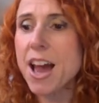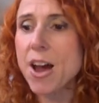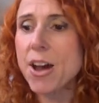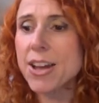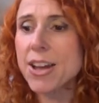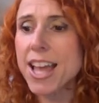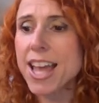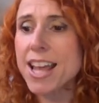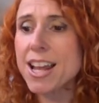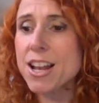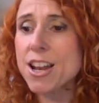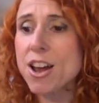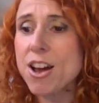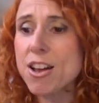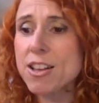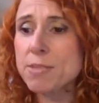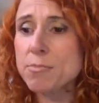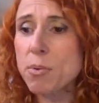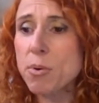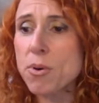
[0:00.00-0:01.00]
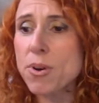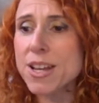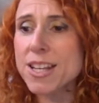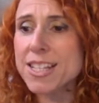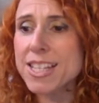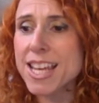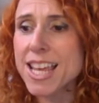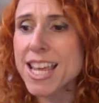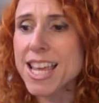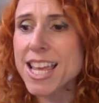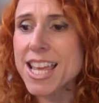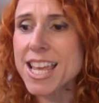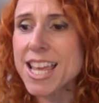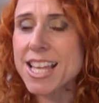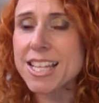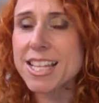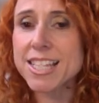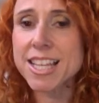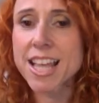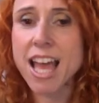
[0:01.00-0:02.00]
Okay, last point
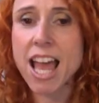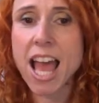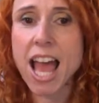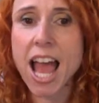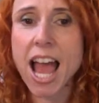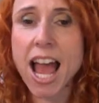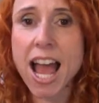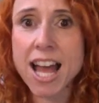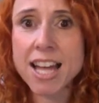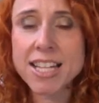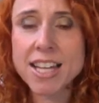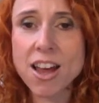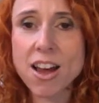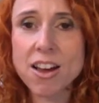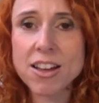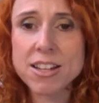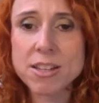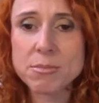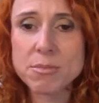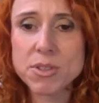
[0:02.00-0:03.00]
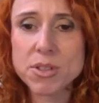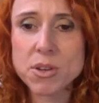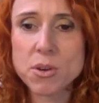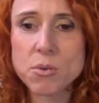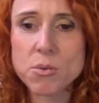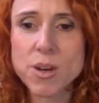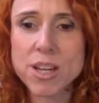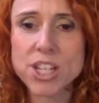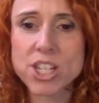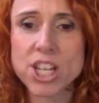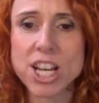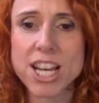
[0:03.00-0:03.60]
is add items to your wish